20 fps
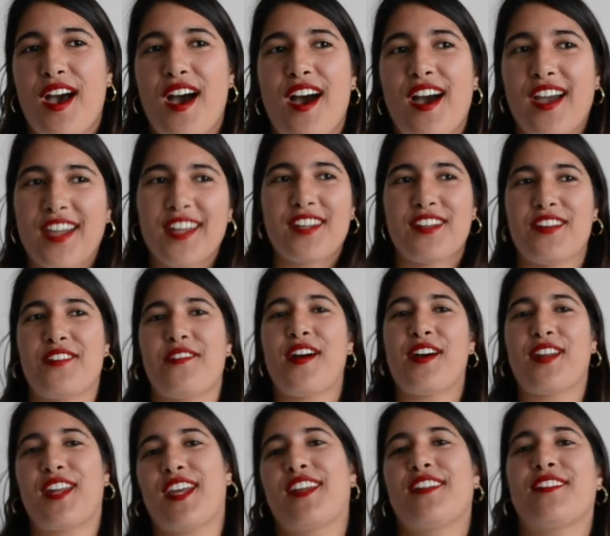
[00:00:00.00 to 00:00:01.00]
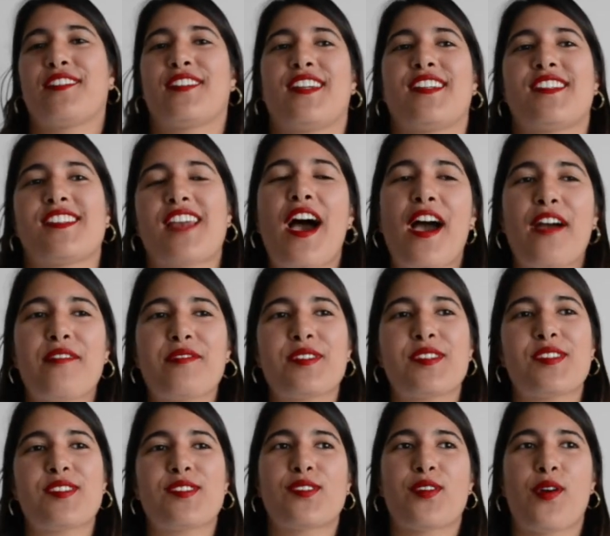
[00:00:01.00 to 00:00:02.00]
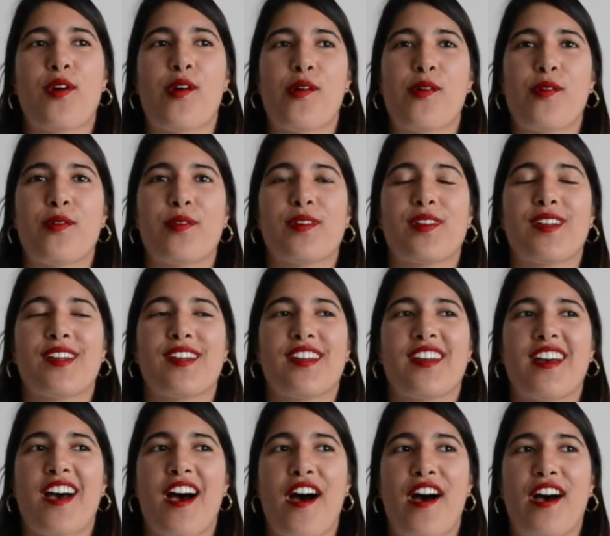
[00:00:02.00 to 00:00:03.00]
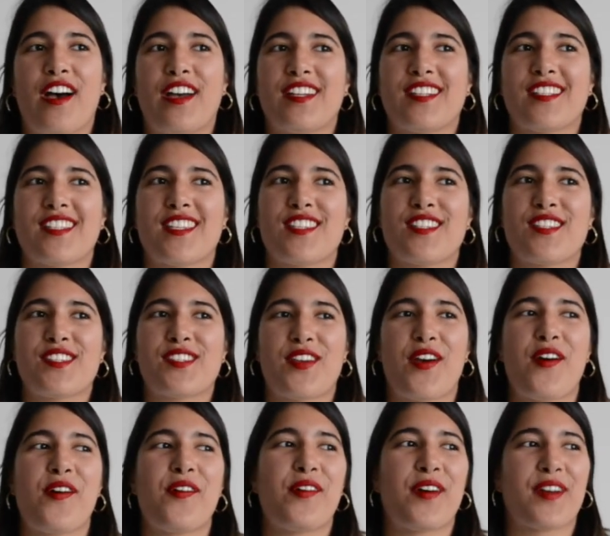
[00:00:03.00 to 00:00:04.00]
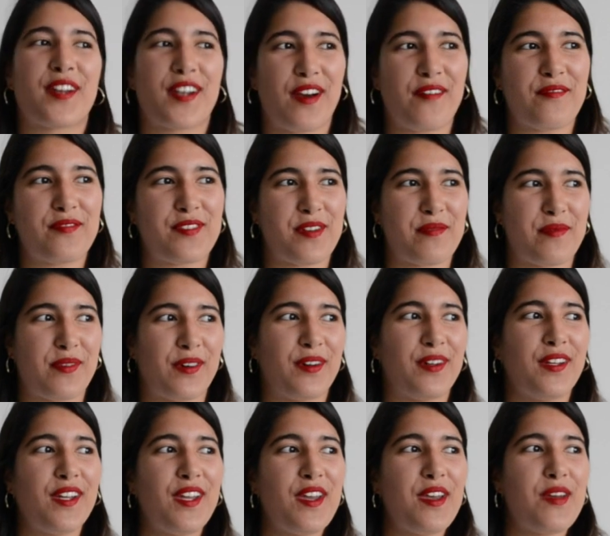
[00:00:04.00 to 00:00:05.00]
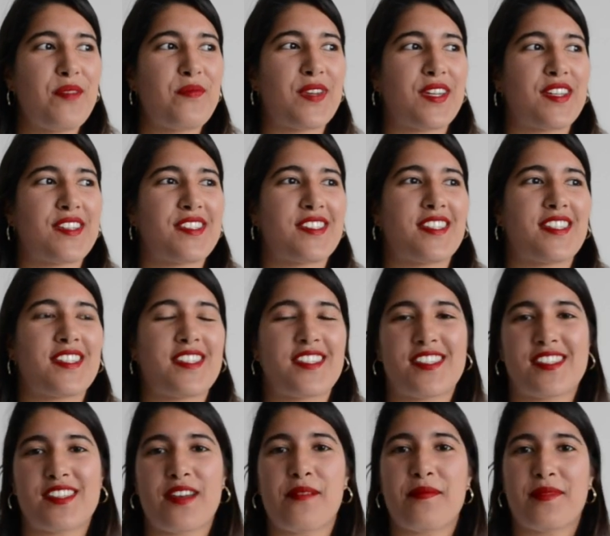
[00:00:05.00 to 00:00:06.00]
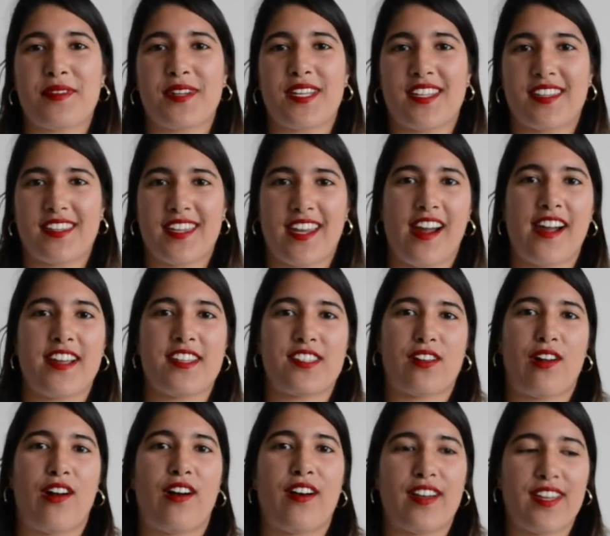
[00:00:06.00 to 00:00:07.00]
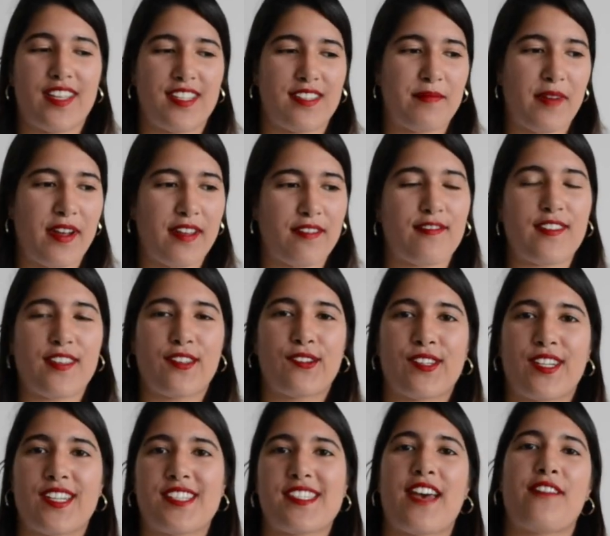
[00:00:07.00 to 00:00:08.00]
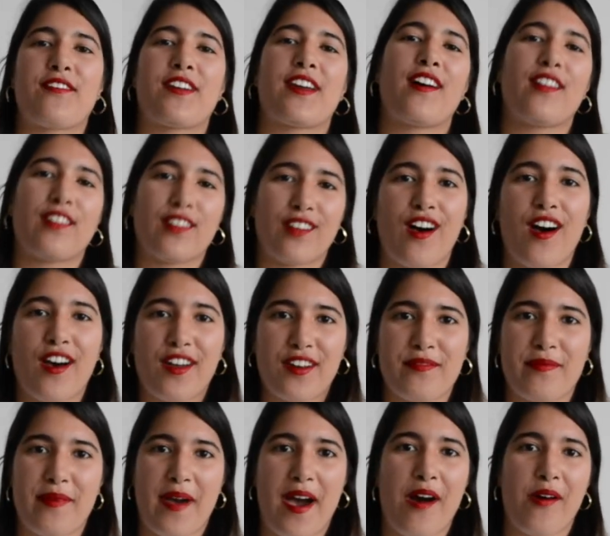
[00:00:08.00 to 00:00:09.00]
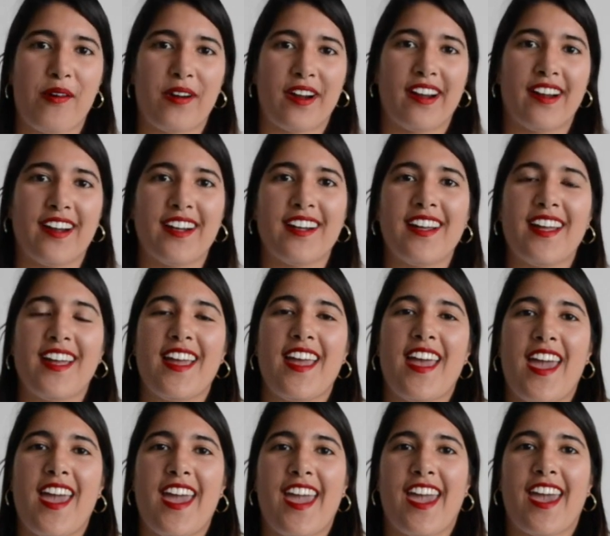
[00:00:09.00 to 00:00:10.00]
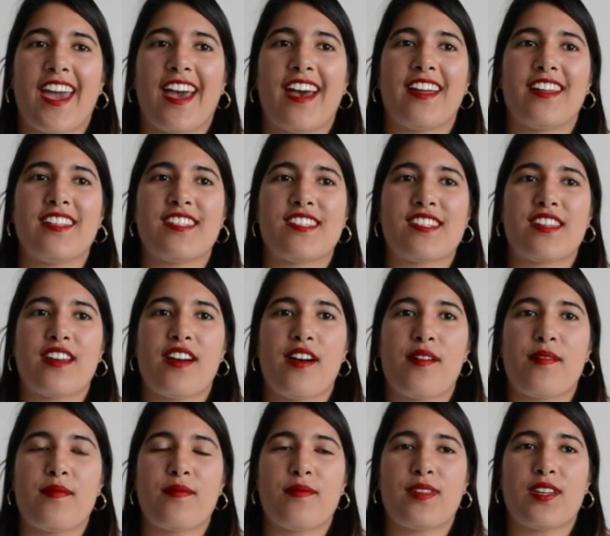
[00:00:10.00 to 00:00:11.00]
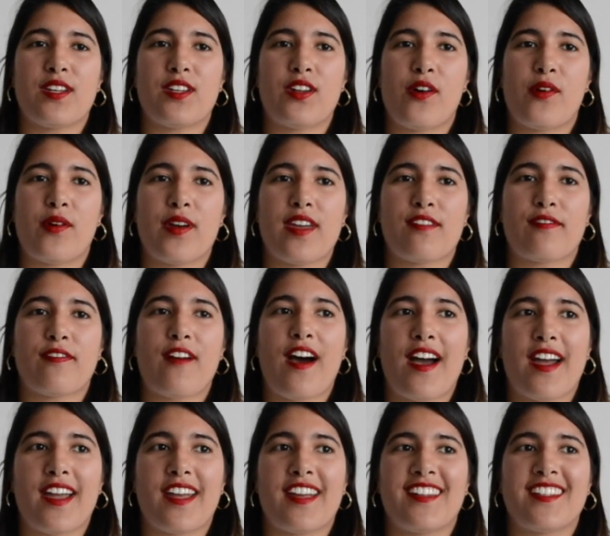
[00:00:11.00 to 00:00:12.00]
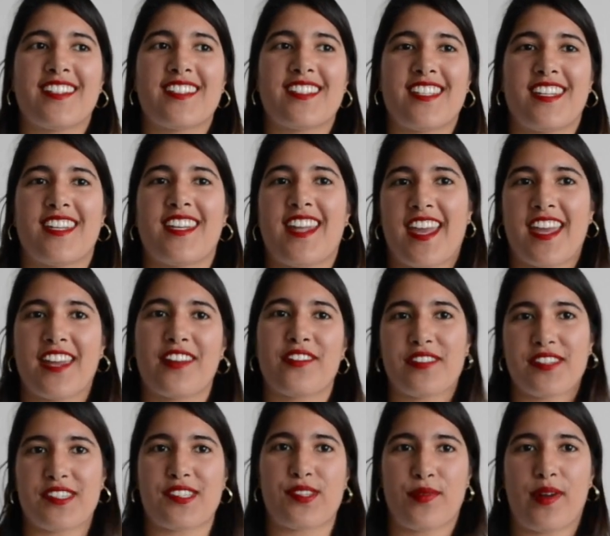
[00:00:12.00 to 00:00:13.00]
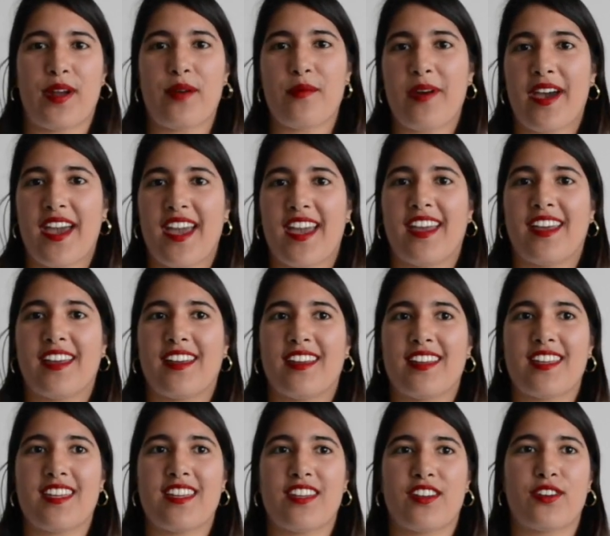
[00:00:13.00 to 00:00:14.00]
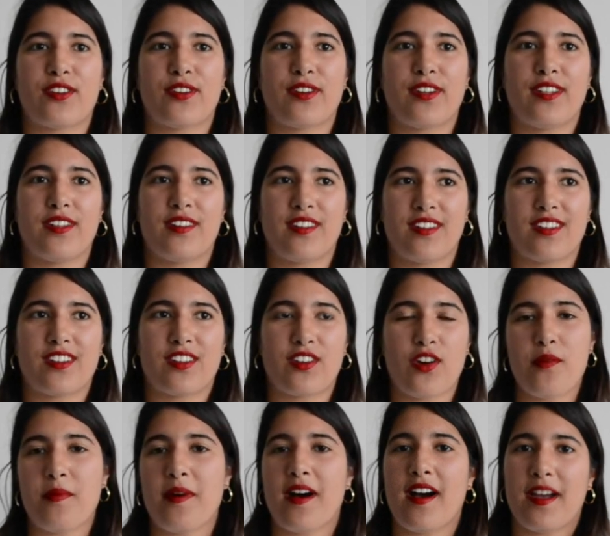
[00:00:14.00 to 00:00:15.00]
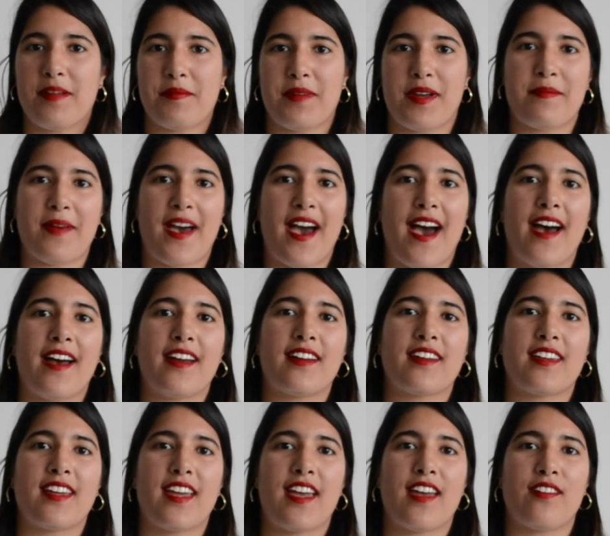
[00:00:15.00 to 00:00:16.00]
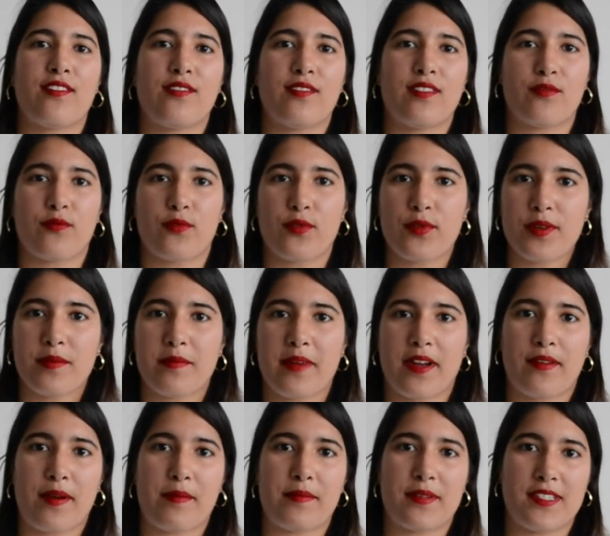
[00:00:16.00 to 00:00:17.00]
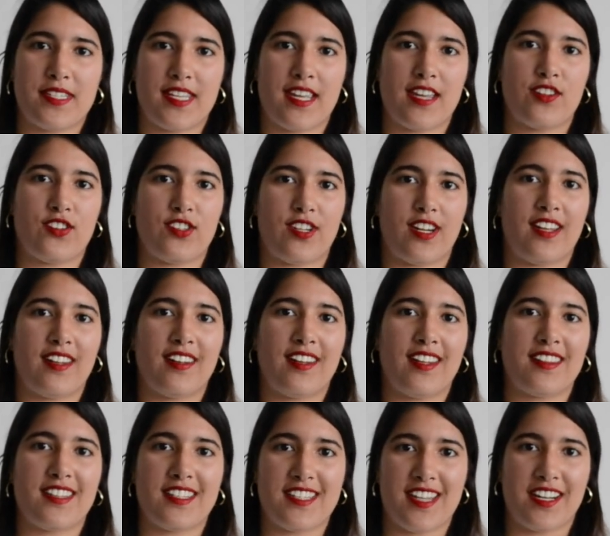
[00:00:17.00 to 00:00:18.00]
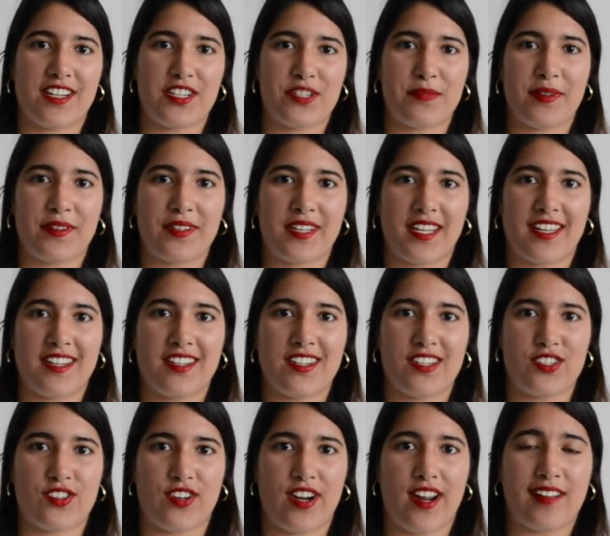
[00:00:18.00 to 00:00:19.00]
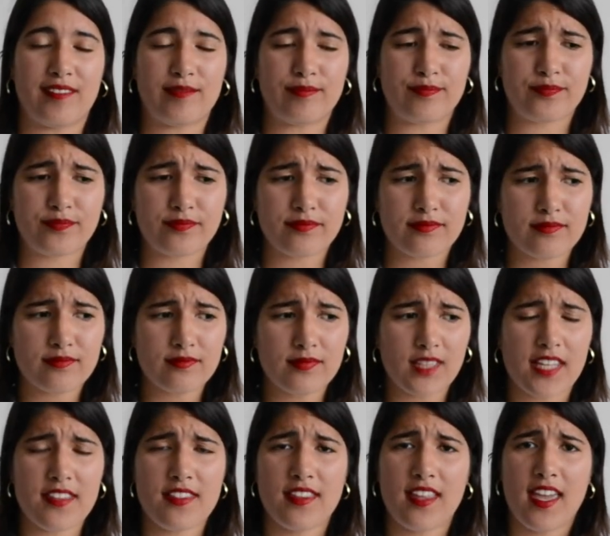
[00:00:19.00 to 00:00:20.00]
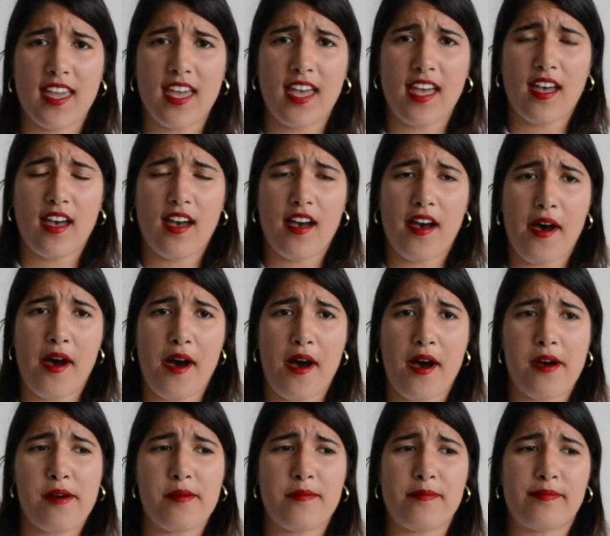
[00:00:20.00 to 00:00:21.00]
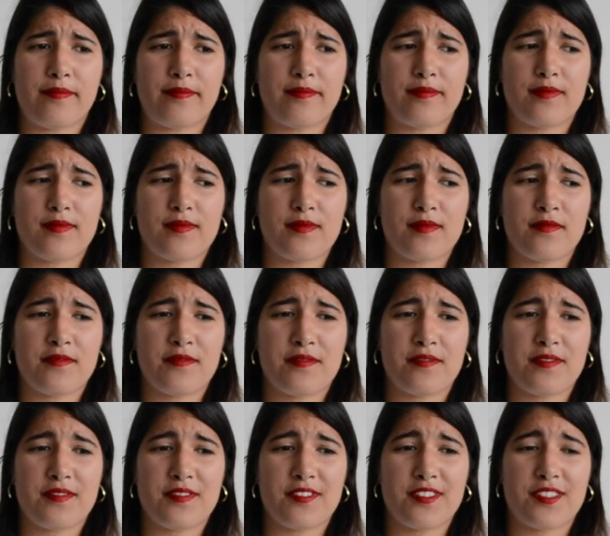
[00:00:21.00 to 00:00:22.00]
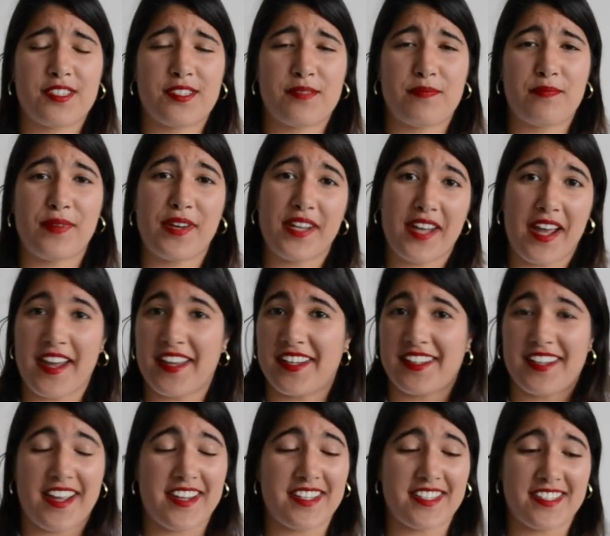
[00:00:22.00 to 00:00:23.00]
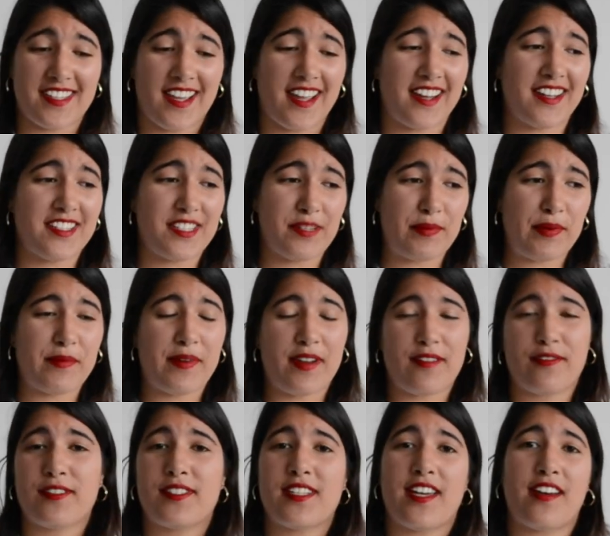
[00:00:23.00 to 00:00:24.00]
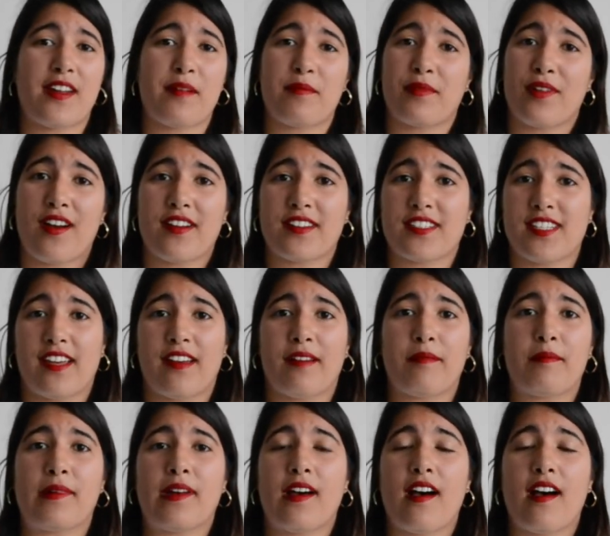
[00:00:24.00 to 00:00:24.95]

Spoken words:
I didn't know how to handle this. I was so uncomfortable because this is somebody that I saw in my field as having a lot of power. And, you know, if I didn't handle this the right way, he could go behind my back and ruin my reputation in the Danish building industry. But I decided to put my foot down. I blocked him.